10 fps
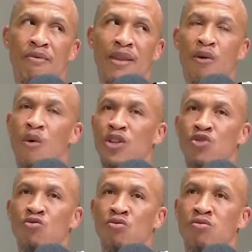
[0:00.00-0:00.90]
Like what
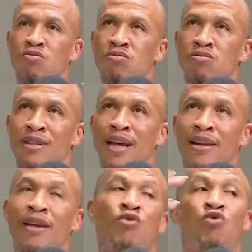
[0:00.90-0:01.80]
you that
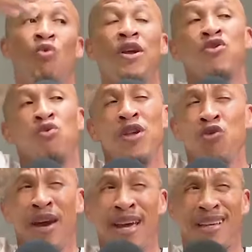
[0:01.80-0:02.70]
that when when you
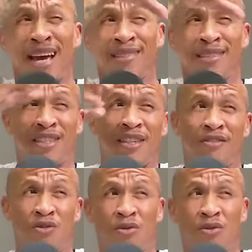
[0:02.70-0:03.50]
were at Kaizer Chiefs,